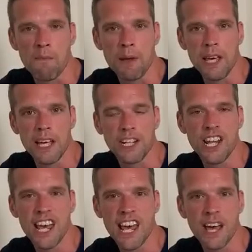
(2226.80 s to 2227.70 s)
being
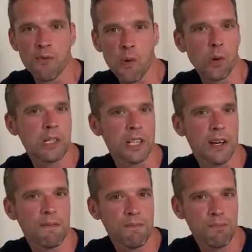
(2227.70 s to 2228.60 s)
near water,
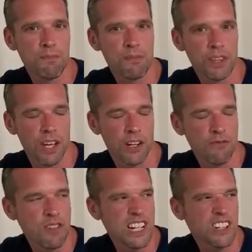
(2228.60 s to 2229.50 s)
and
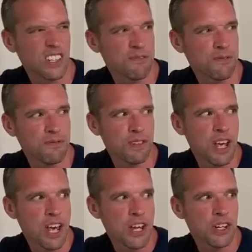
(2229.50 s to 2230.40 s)
I've really kind of
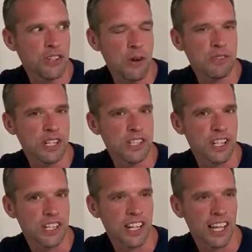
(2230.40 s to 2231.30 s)
noticed
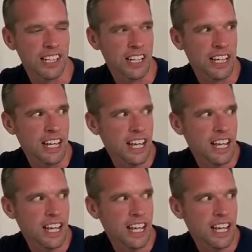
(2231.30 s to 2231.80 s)
this lately.